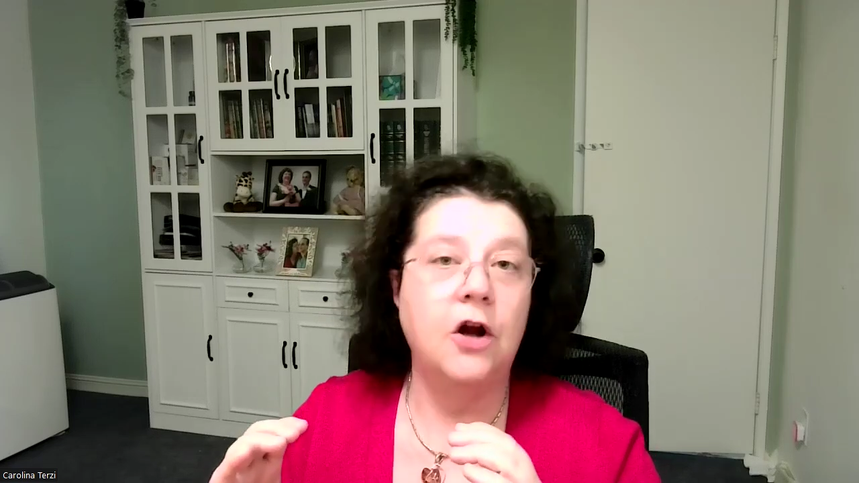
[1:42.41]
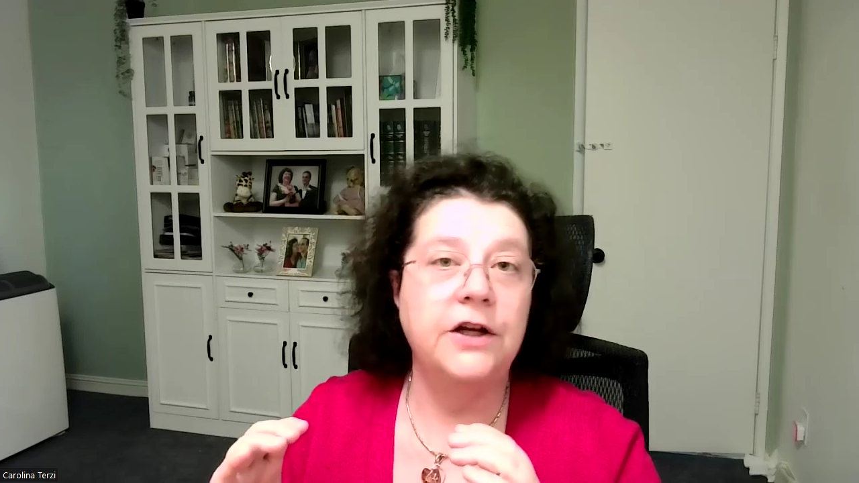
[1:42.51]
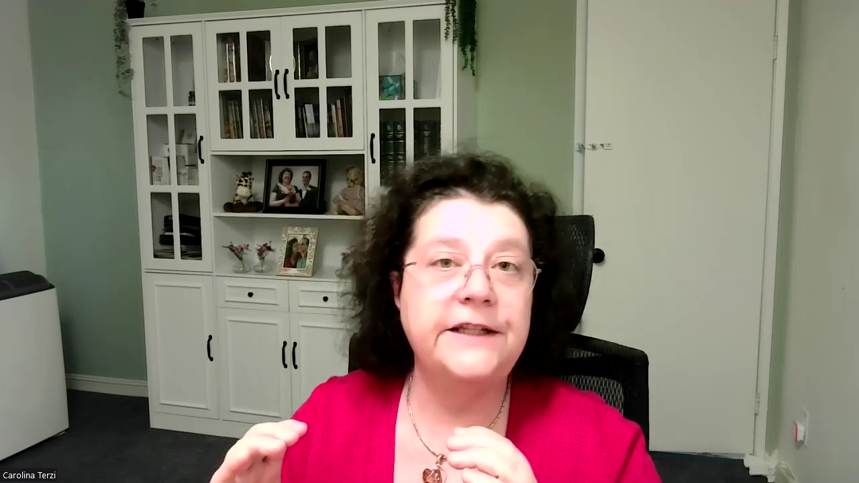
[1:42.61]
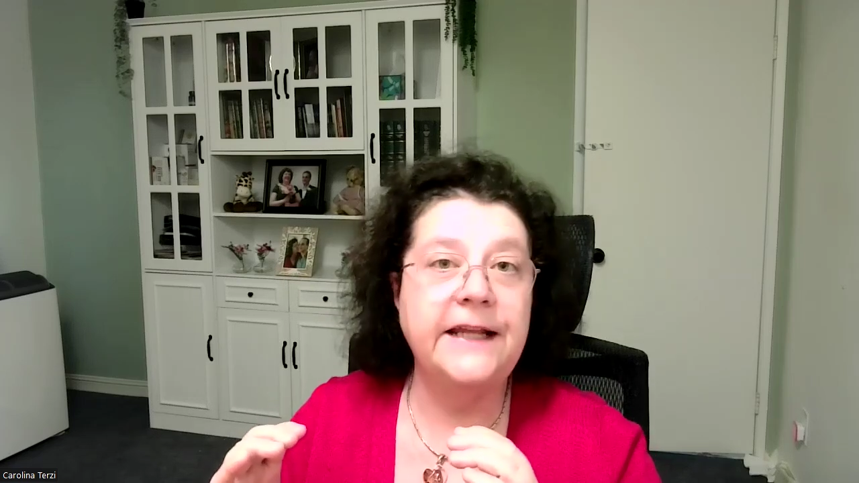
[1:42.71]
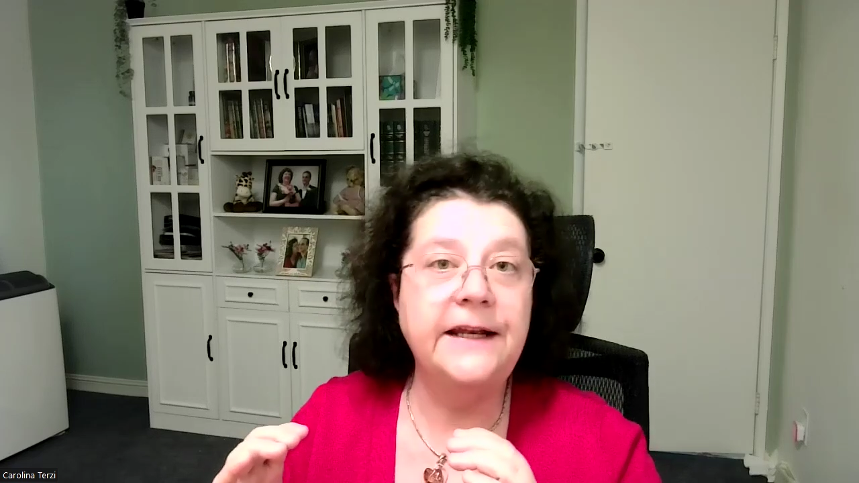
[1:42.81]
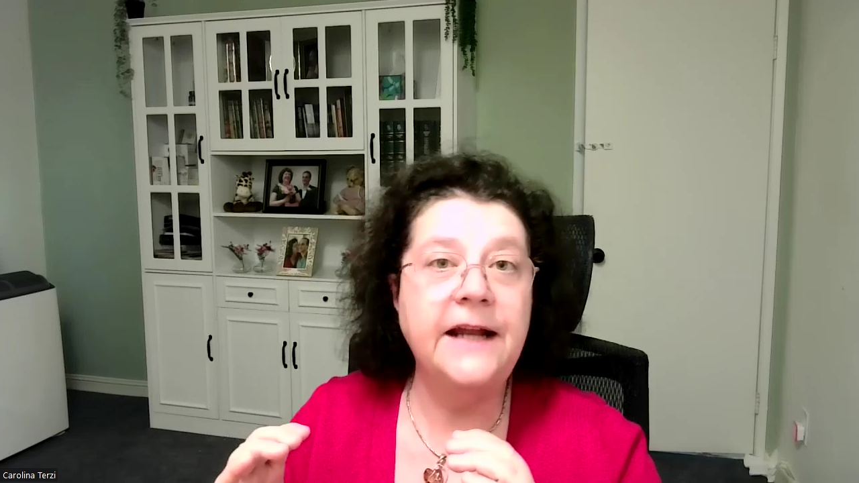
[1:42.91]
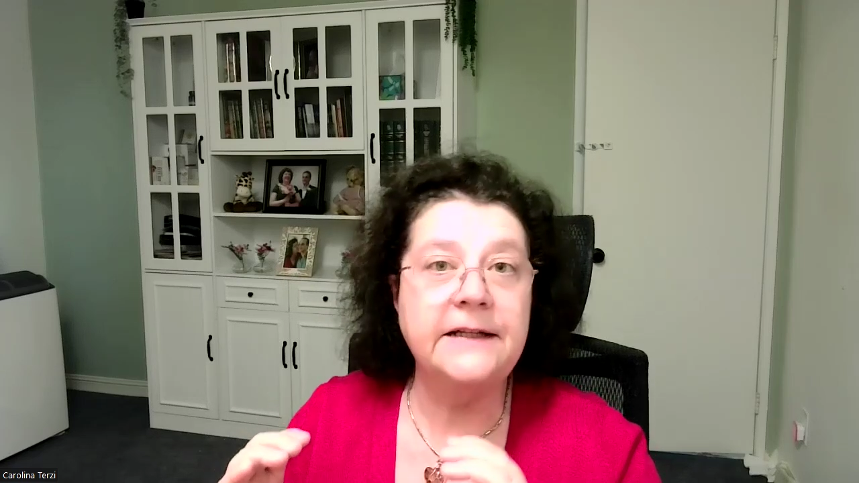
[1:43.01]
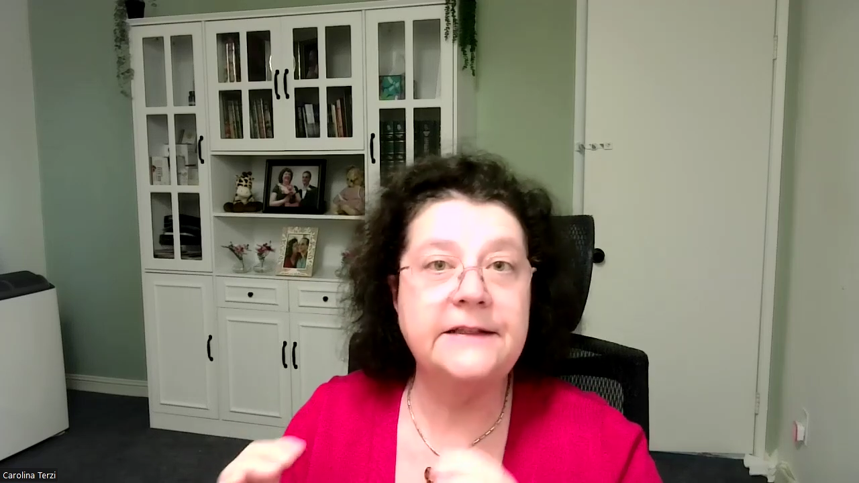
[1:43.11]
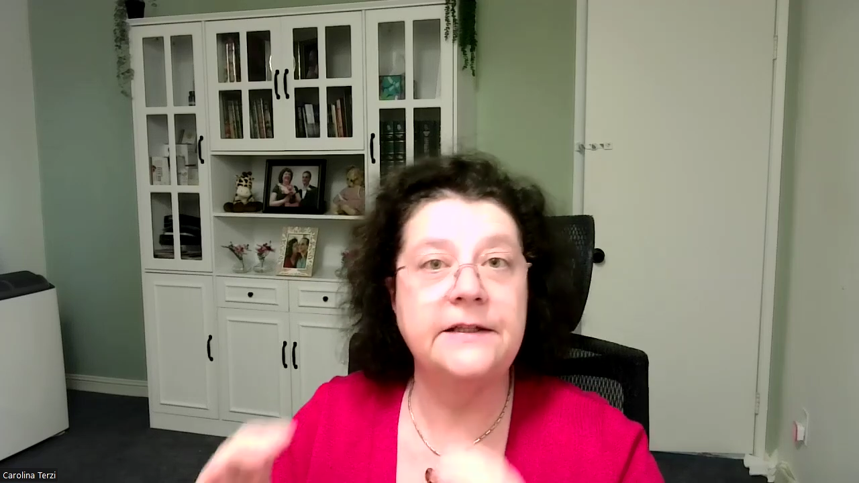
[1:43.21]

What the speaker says: call it the nut.